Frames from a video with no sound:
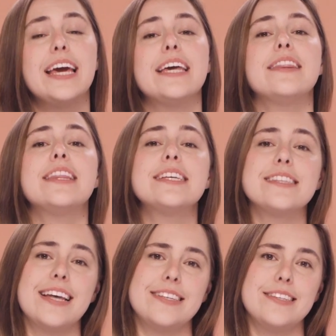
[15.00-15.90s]
In this
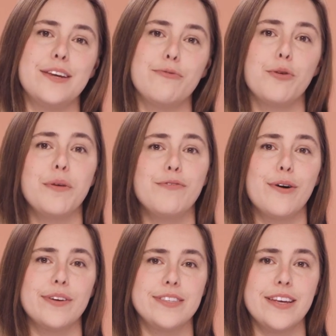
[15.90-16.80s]
lesson, we'll be
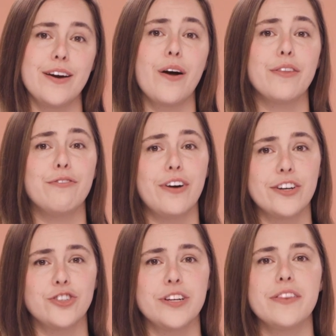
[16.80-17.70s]
focusing on the
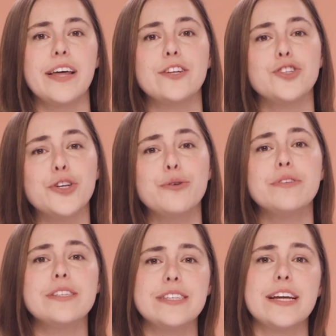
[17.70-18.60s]
function that two
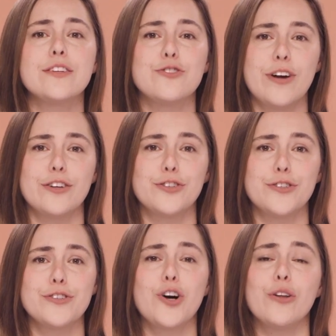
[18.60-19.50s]
distinct
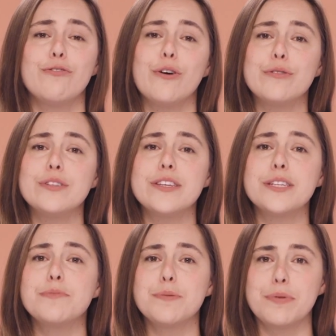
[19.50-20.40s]
structures called
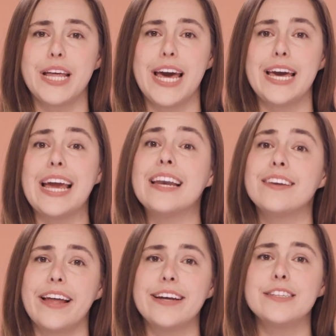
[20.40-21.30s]
photosystems play
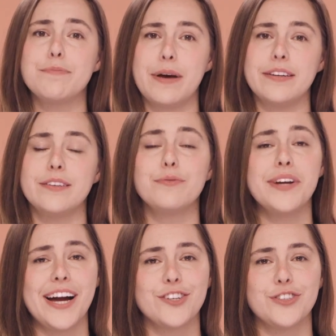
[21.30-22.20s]
in light-dependent
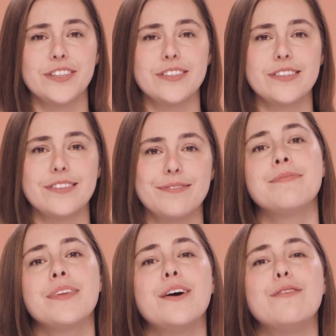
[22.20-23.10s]
reactions.
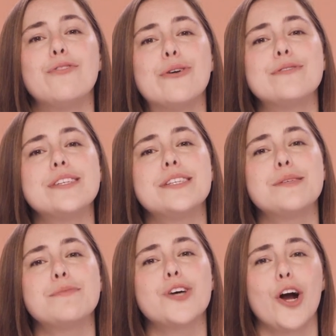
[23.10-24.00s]

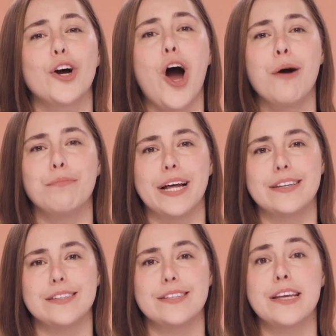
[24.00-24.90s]
Photosystems are
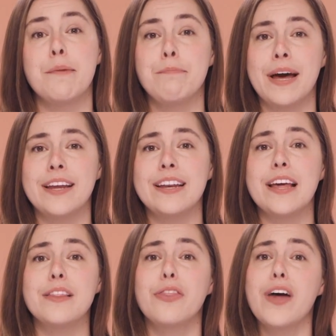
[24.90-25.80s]
complexes embedded
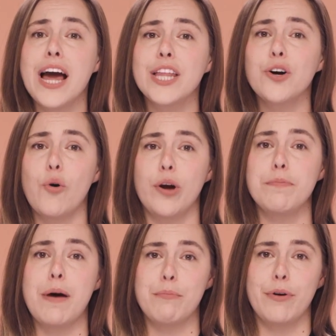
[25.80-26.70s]
in the thylakoid
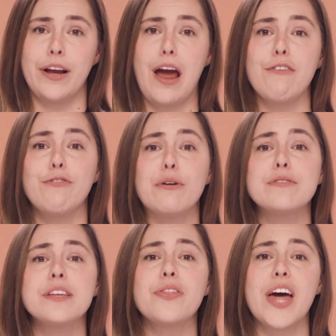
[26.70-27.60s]
membrane of
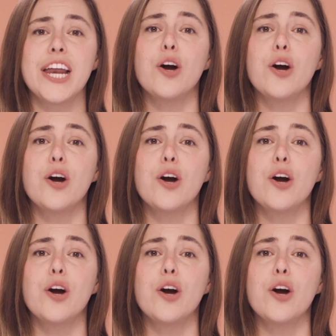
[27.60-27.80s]
photosynthetic